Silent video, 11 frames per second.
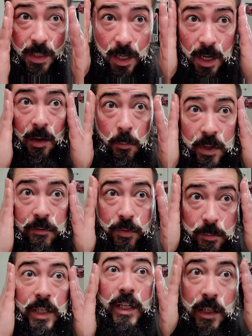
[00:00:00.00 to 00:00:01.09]
I went
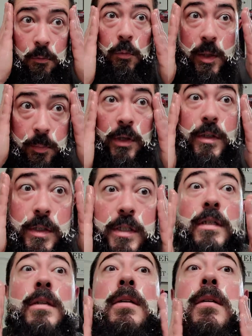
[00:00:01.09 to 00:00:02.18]
from getting weepers
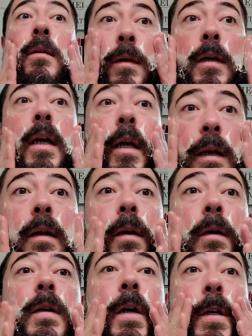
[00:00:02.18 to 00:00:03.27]
and
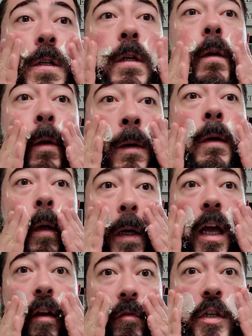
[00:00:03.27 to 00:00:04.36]
irritation
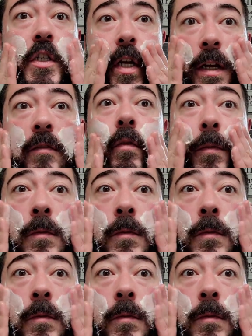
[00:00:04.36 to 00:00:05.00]
every shave